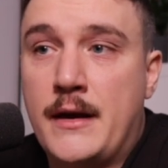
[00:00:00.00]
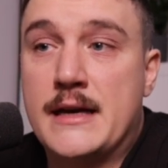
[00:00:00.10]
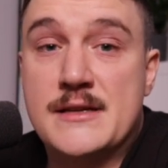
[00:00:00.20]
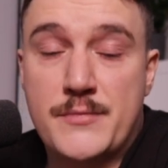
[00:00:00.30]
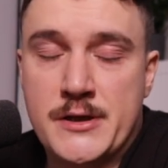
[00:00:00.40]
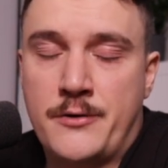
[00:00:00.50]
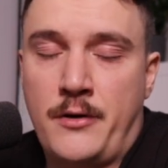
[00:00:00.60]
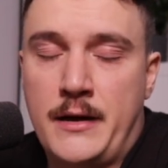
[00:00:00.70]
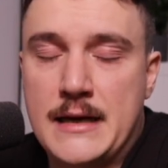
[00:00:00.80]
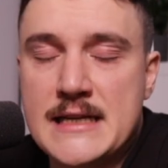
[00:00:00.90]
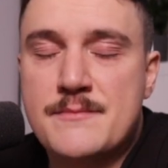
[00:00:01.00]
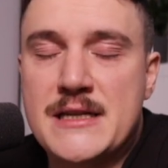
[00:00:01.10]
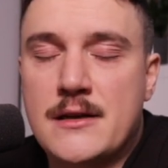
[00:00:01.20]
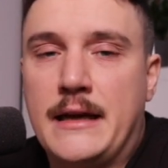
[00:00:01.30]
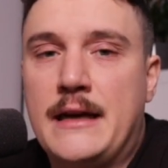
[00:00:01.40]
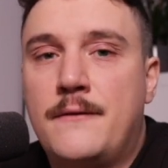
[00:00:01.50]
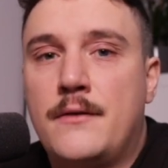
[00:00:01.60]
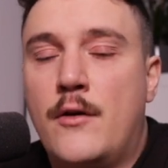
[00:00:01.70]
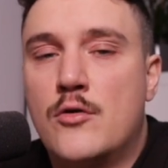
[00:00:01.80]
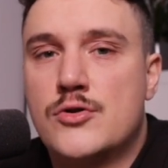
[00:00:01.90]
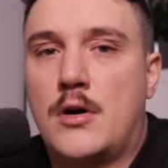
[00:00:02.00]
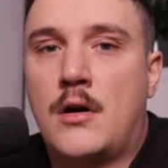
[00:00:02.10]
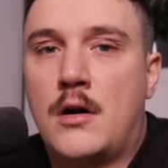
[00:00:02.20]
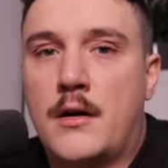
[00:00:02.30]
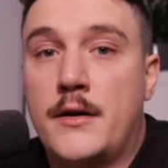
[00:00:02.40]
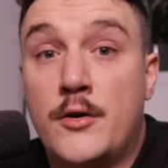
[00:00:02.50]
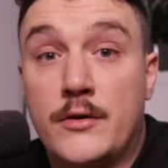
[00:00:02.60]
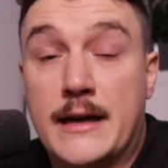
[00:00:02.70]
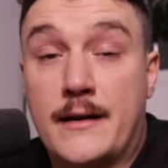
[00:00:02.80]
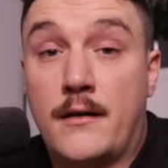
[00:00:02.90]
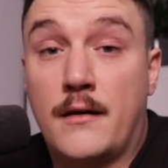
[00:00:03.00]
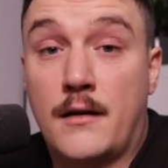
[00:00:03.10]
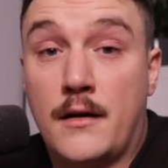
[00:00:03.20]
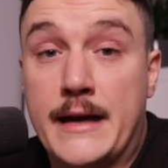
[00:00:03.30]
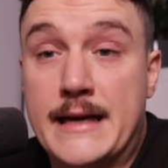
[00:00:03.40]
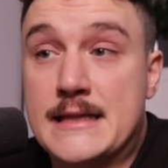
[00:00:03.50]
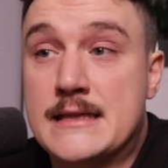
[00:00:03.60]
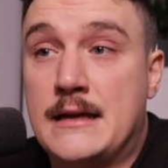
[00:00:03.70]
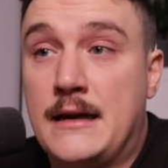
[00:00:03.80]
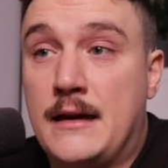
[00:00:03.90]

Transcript: especially if those are non-technical clients.